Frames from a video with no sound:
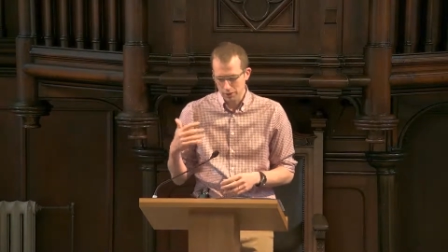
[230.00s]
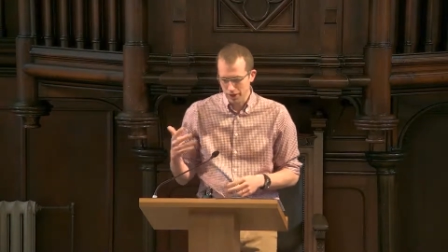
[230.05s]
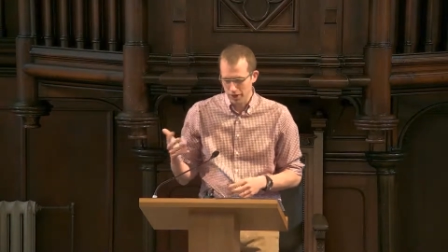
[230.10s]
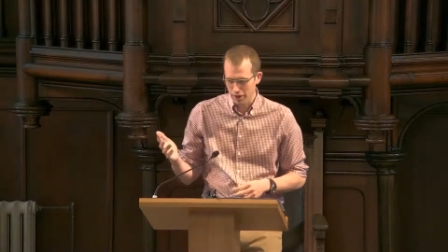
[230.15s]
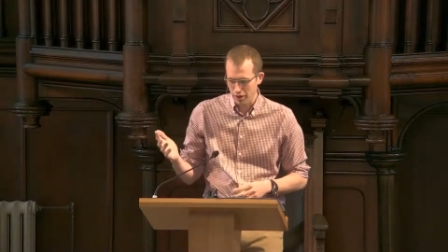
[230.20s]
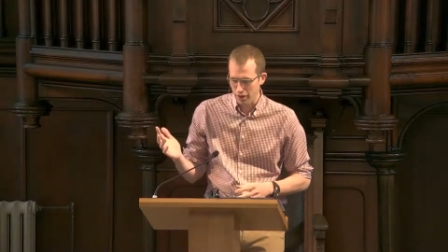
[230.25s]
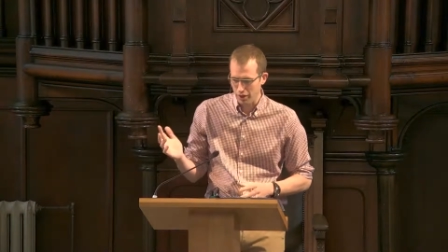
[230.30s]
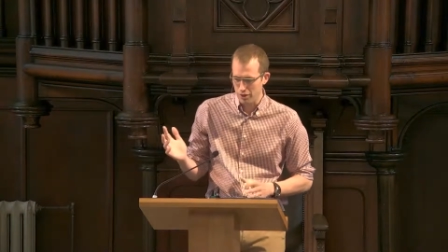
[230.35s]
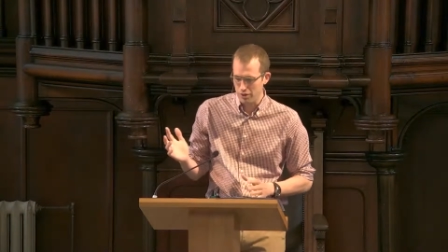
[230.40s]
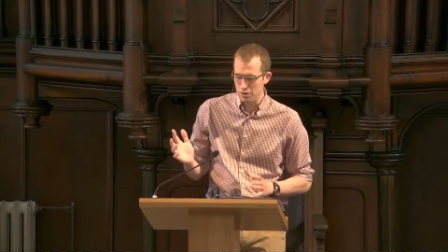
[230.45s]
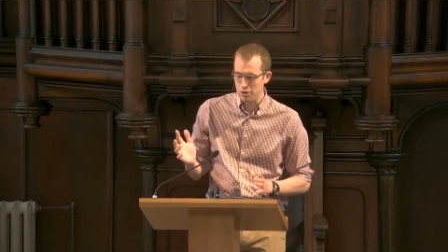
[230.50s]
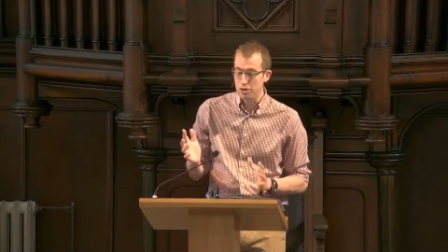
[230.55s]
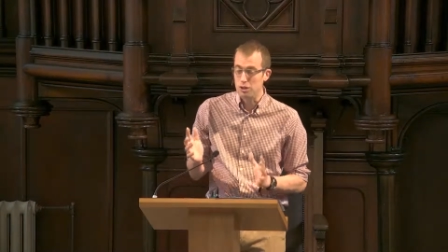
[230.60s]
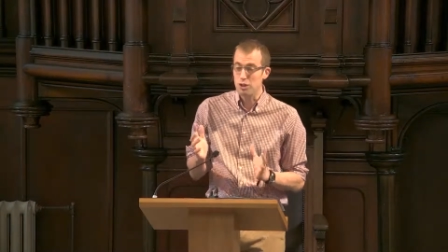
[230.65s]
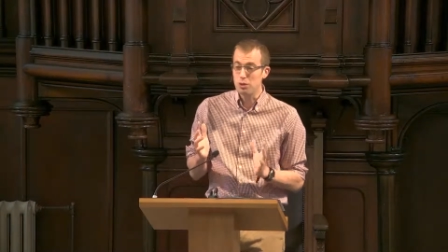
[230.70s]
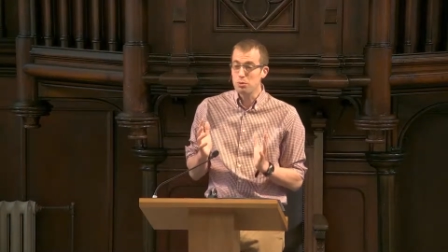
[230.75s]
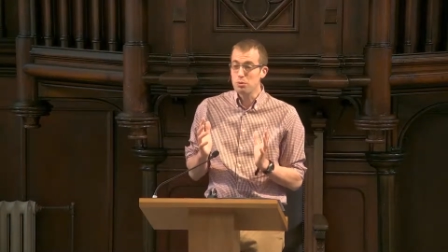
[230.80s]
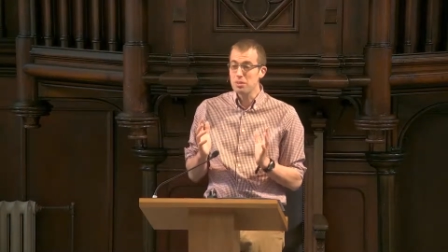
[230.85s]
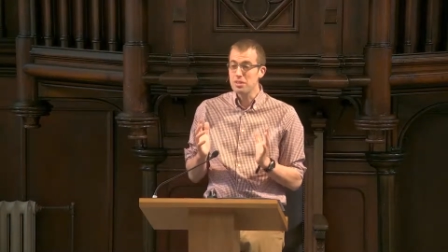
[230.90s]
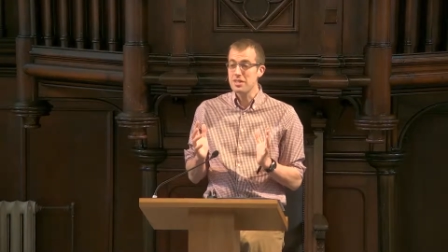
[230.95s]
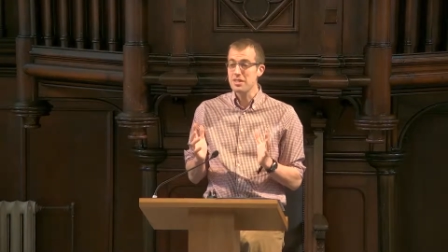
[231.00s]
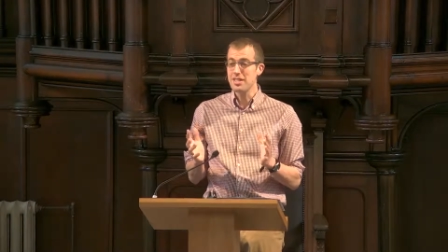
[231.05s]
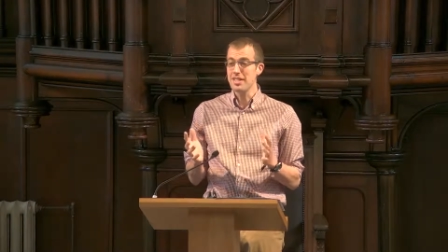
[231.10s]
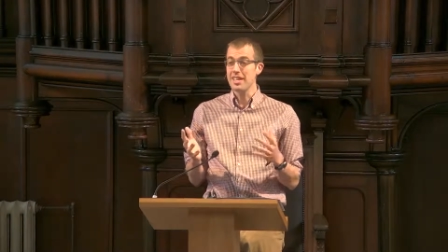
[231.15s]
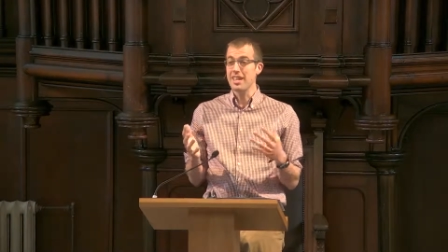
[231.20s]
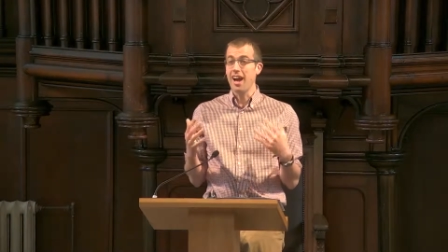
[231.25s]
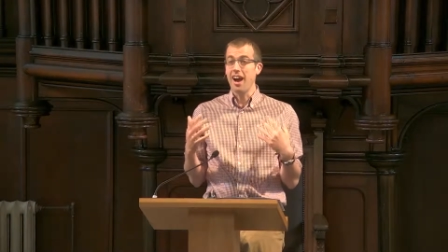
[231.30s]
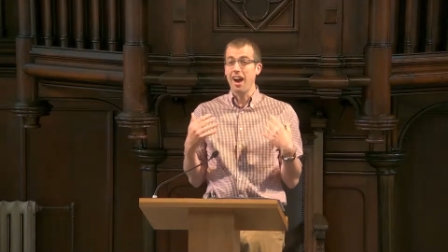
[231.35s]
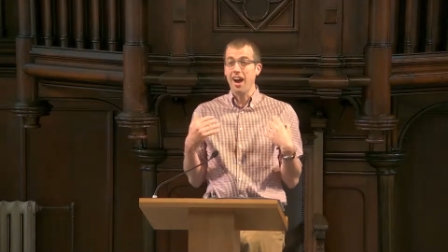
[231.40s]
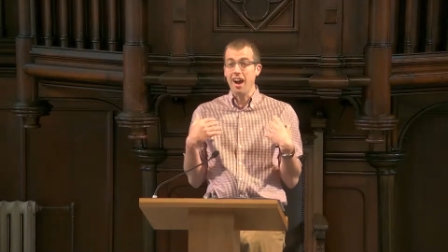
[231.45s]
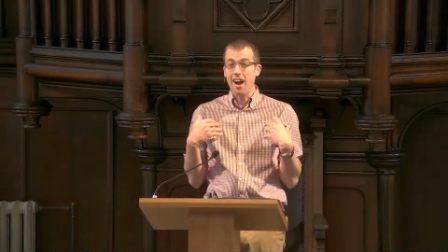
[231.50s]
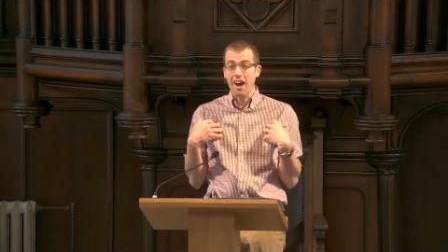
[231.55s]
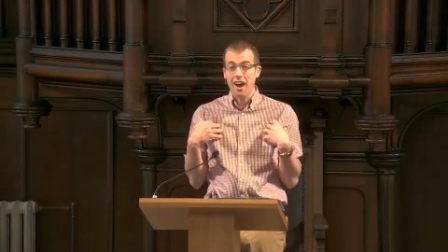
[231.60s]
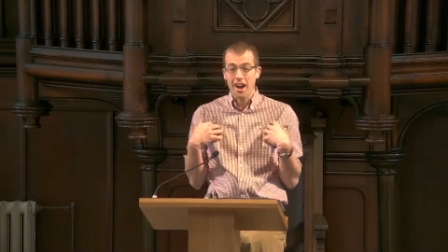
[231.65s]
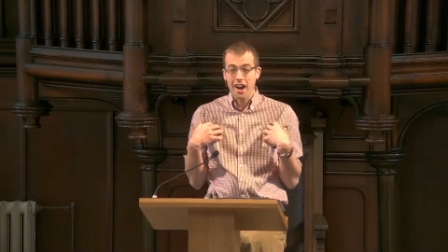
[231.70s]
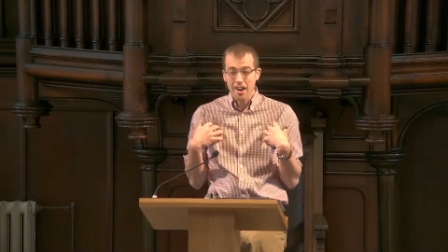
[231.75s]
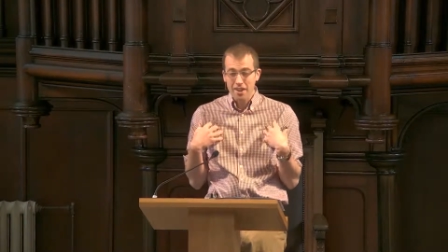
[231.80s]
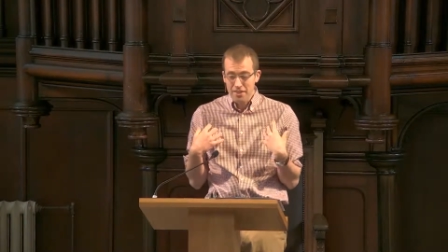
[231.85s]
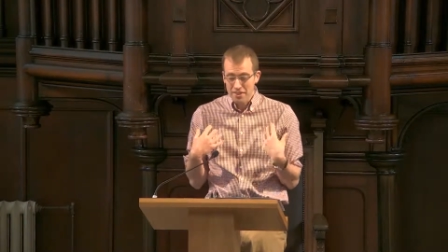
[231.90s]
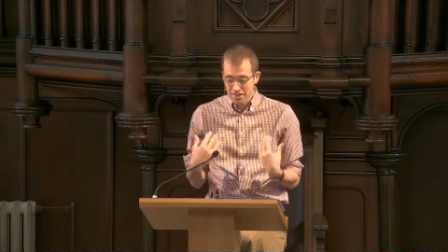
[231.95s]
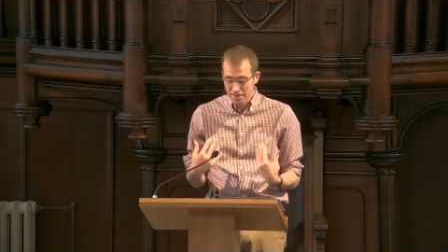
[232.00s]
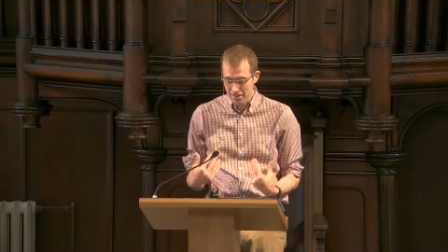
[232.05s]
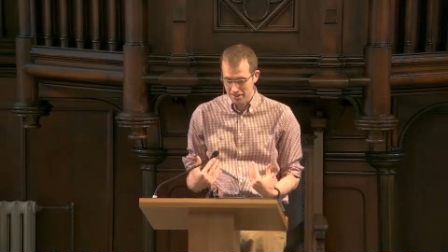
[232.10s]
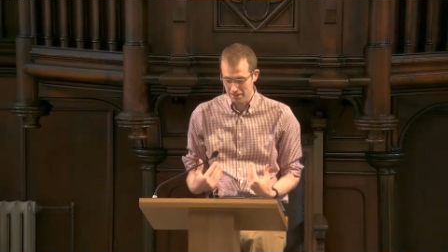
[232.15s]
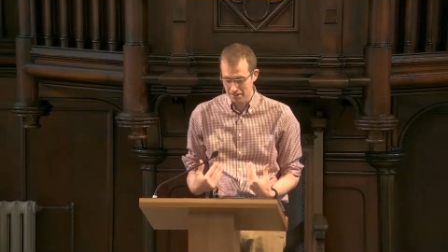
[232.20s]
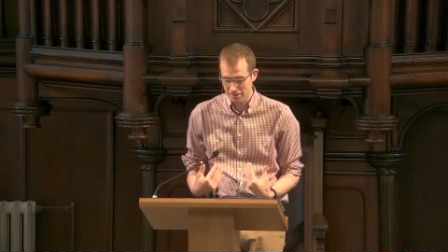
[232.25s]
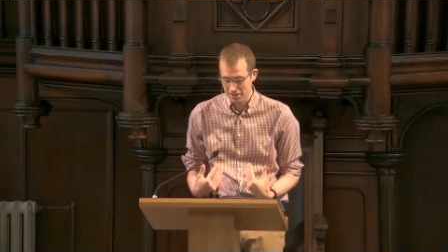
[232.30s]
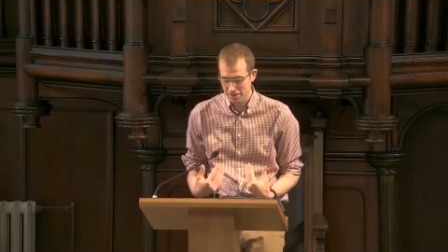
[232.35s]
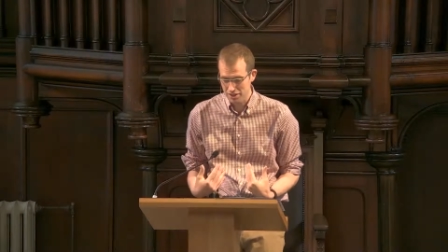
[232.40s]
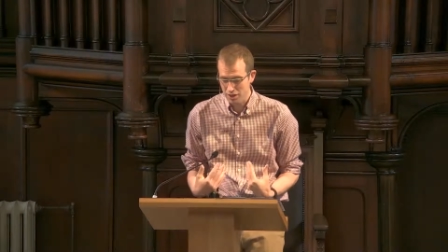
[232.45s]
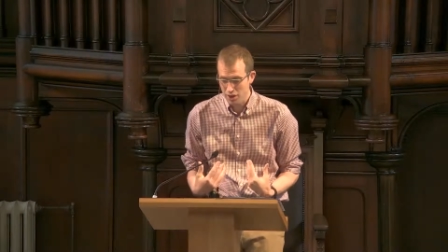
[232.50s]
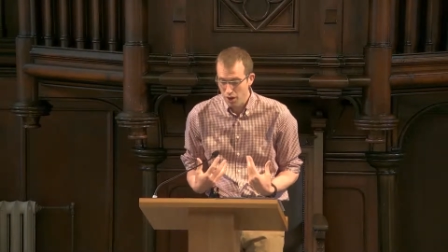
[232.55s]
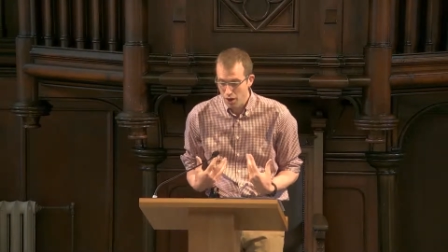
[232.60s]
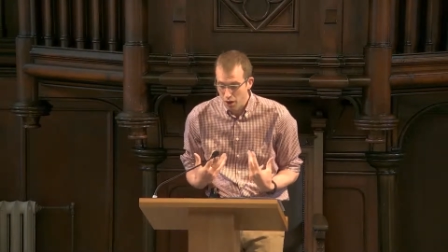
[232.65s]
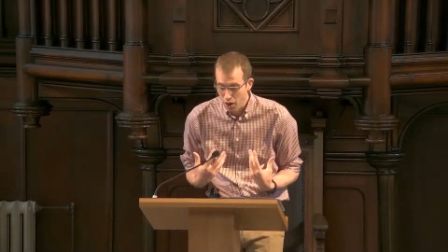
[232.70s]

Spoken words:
around, you would see hundreds